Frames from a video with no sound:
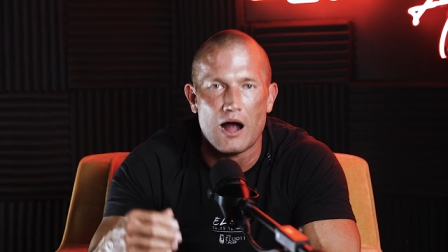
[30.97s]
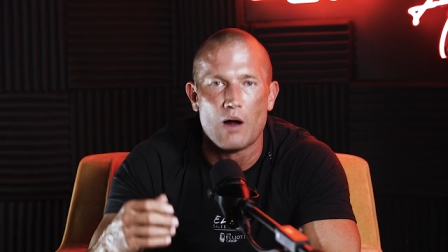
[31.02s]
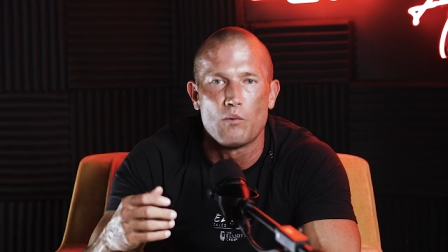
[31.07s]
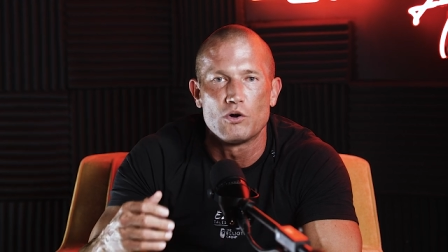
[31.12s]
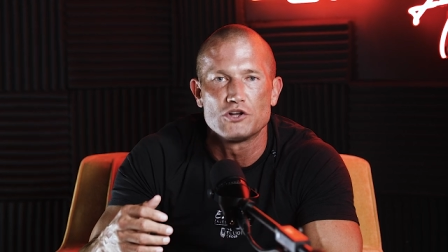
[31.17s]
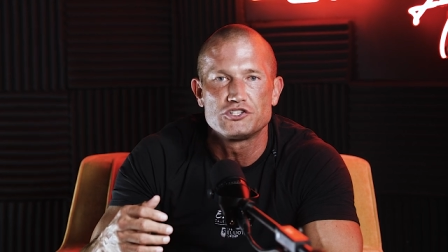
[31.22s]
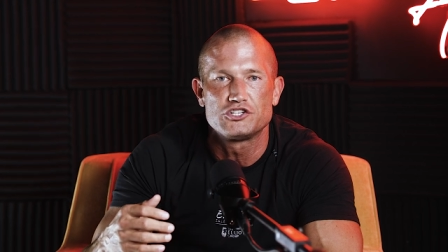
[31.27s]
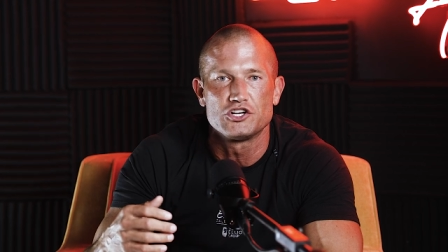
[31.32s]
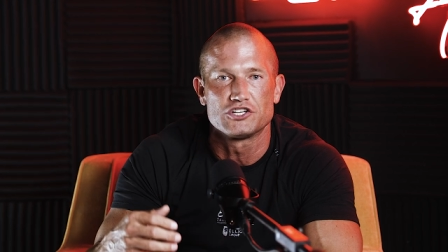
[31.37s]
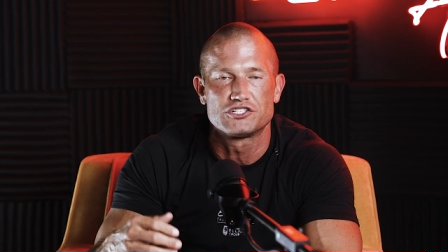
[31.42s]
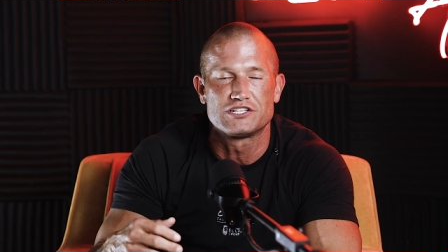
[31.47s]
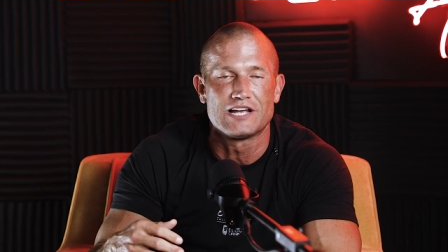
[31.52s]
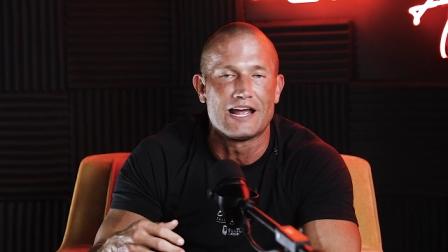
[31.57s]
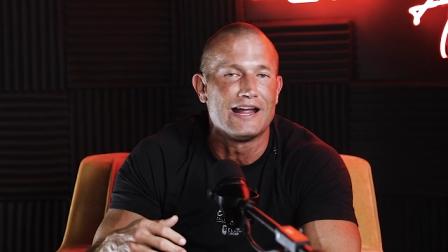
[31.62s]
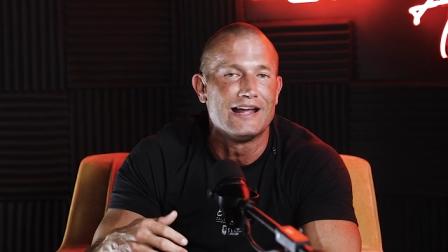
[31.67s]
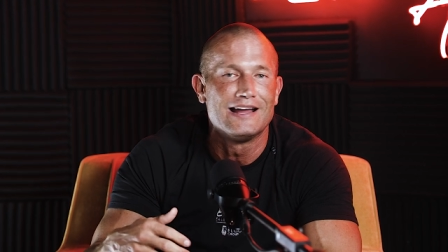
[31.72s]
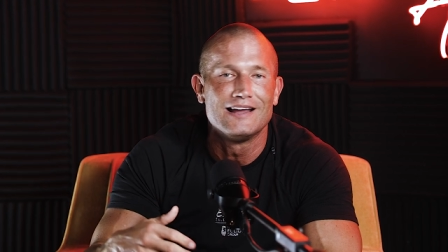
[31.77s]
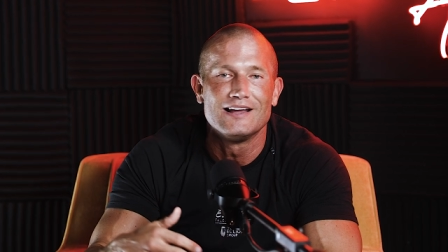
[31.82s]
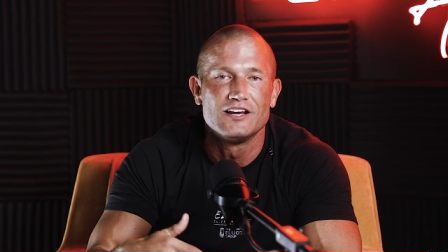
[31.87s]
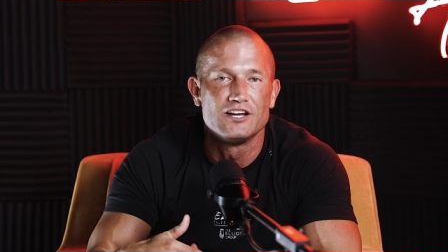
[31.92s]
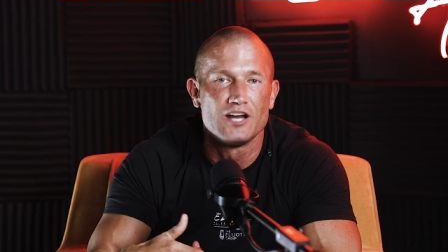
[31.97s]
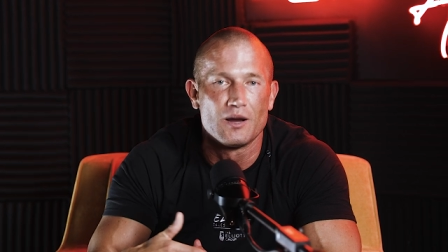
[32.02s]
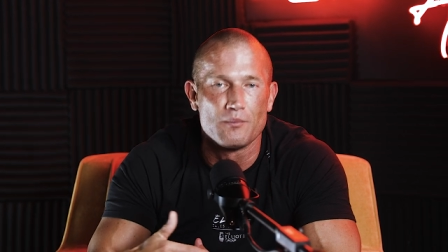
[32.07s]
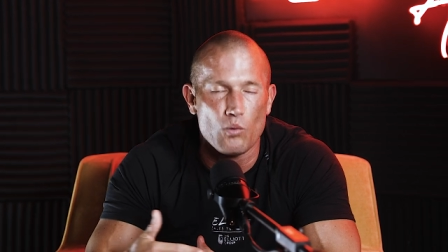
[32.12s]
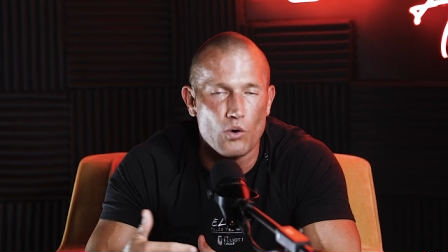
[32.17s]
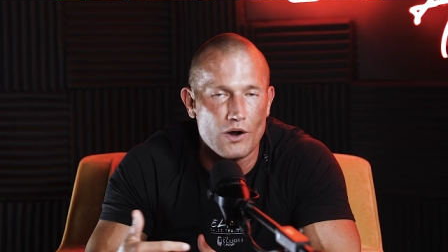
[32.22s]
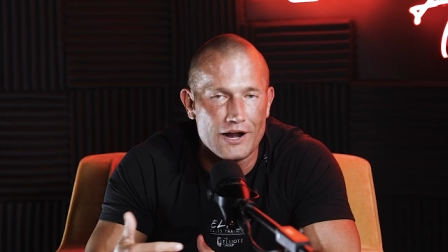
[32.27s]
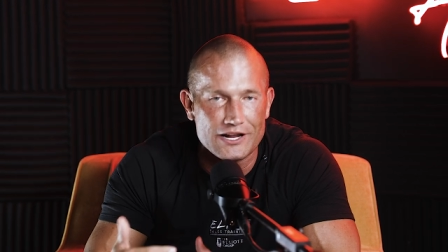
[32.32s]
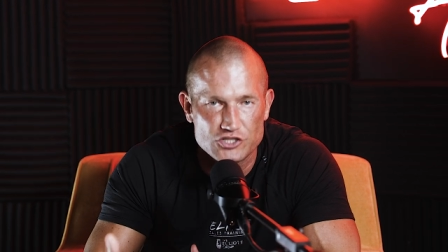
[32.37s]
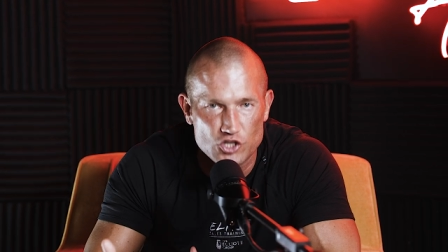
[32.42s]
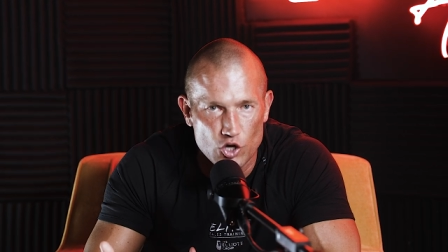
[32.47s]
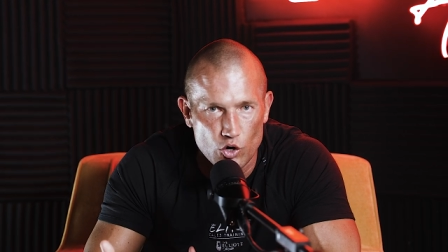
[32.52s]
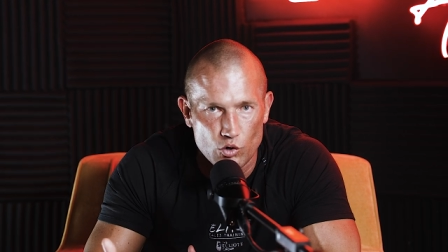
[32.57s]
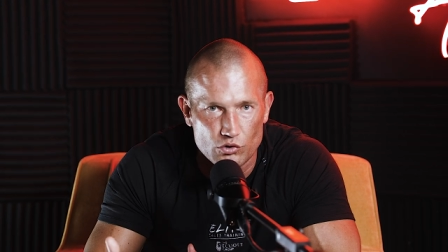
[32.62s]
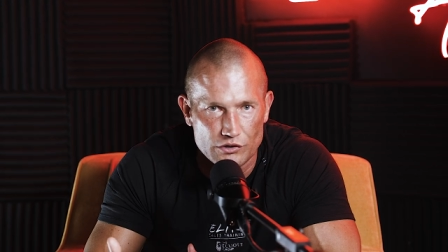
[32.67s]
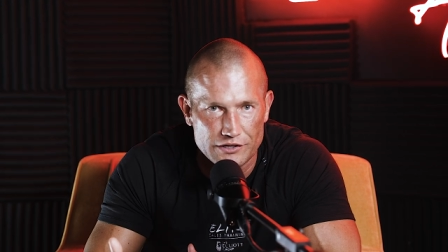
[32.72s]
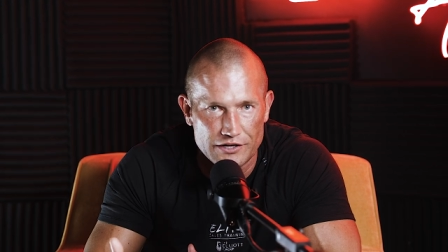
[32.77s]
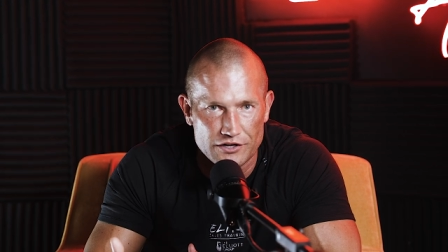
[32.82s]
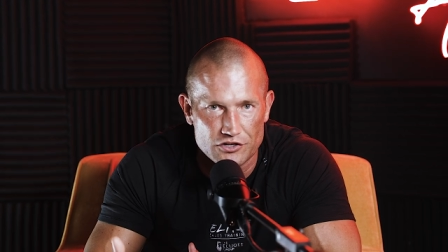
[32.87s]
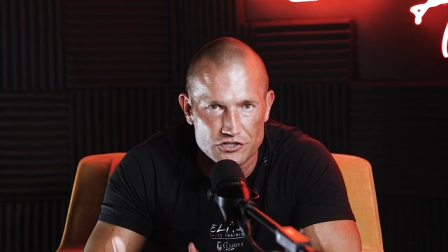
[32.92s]
I want you to say, number one, I
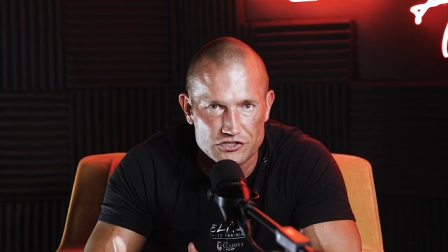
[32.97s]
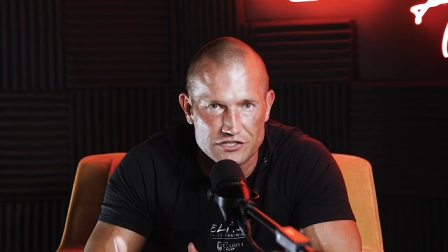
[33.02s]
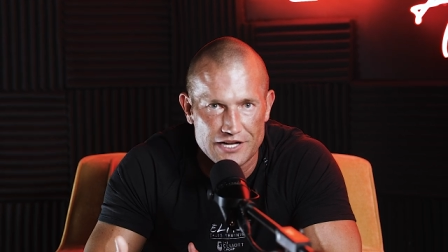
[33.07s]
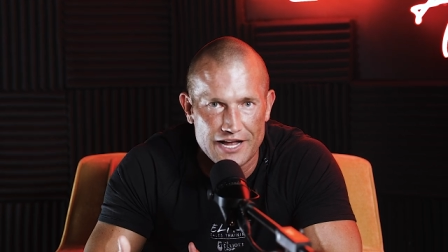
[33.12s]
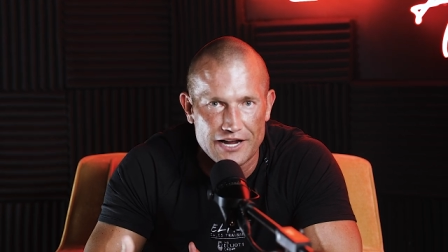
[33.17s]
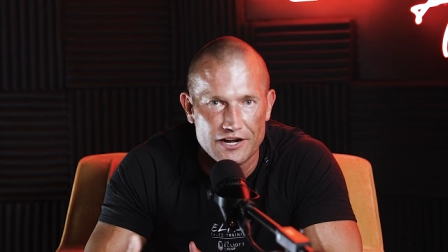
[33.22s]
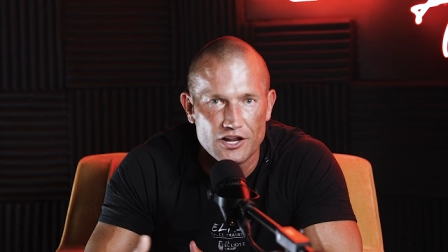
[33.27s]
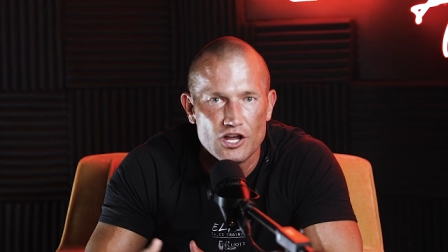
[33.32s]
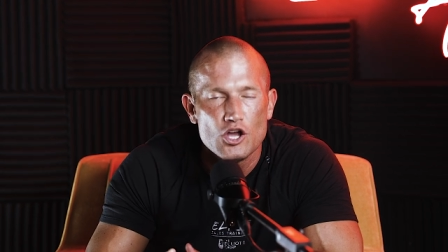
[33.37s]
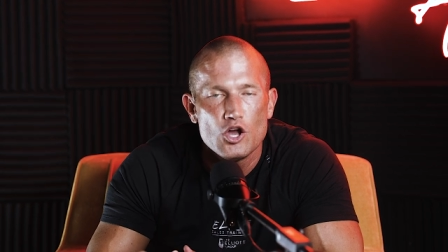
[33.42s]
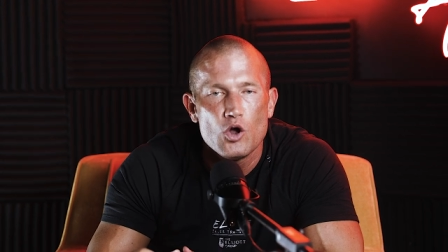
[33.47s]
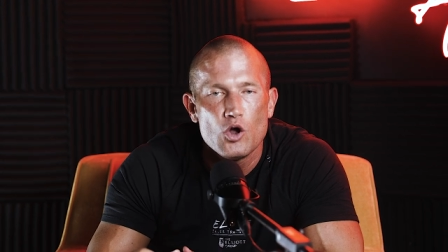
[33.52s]
totally understand.